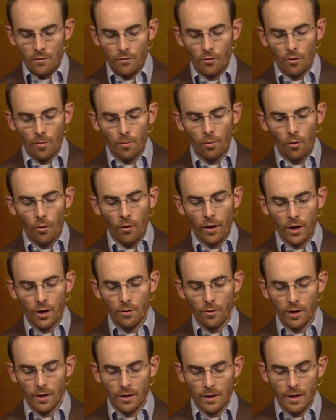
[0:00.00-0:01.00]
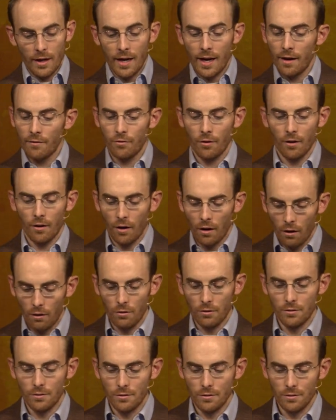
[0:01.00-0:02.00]
For a boy who had never
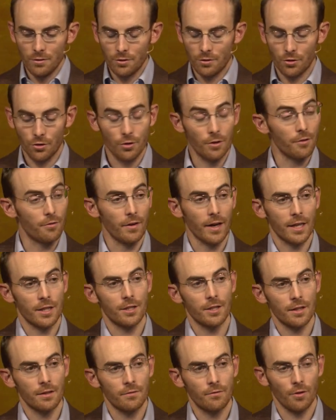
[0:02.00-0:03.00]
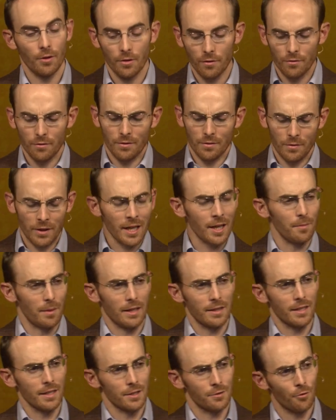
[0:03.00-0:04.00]
known true affection, for think
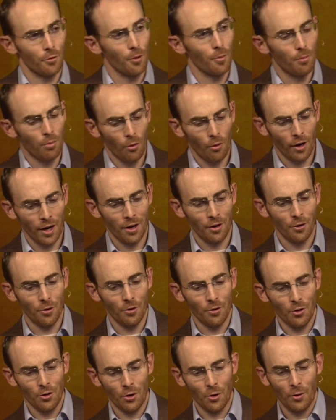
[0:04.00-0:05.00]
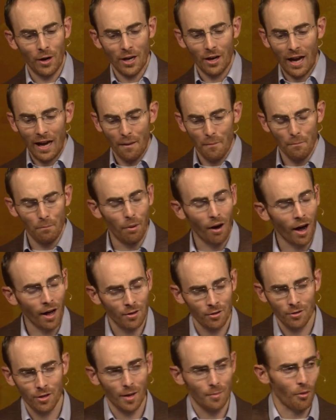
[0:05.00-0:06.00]
about this, for a boy who, who had
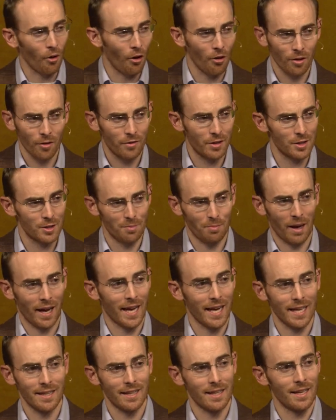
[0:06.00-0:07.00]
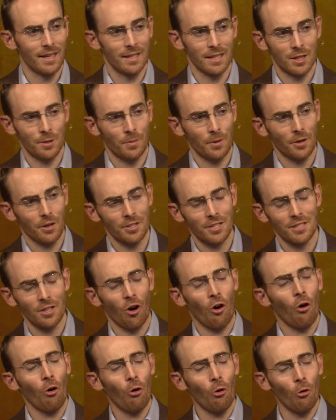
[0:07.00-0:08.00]
bottled up all of this pain that he'd experienced his
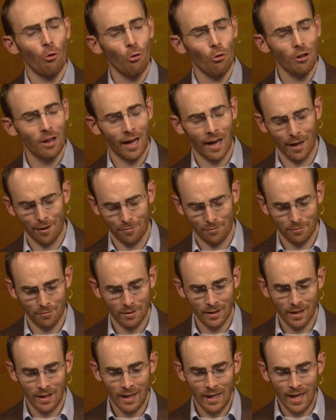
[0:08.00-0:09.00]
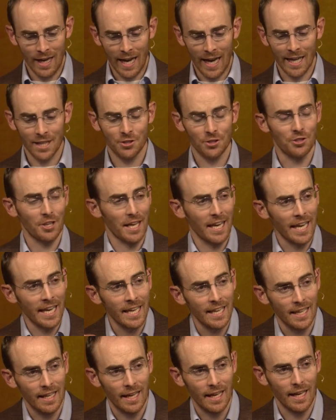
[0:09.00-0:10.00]
whole life, he'd just
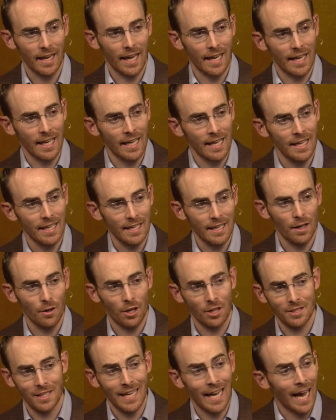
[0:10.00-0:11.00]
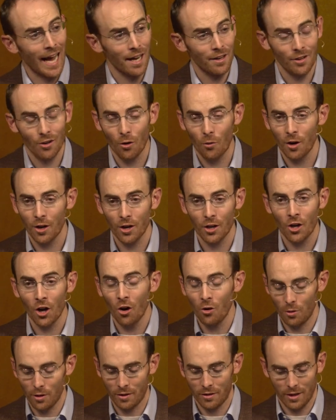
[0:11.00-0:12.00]
eaten it and eaten it because he had nowhere to
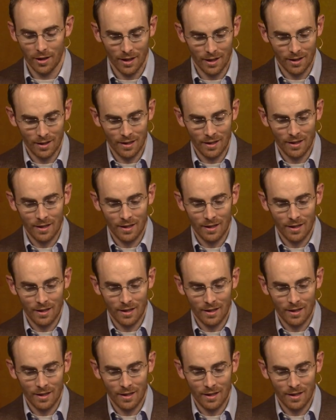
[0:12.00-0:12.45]
go with it.